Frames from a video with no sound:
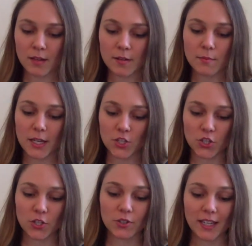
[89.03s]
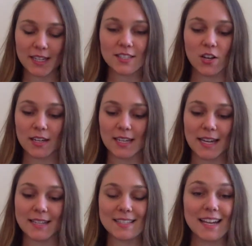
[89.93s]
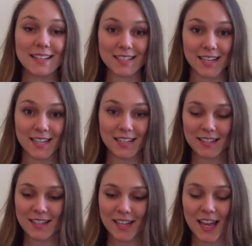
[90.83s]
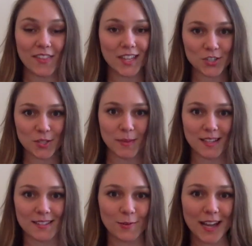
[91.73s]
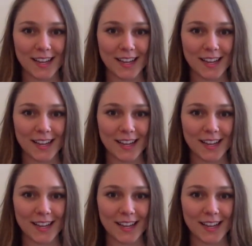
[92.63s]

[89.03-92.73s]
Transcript: Make sure your lid is on nice and tight, and then just mix it away.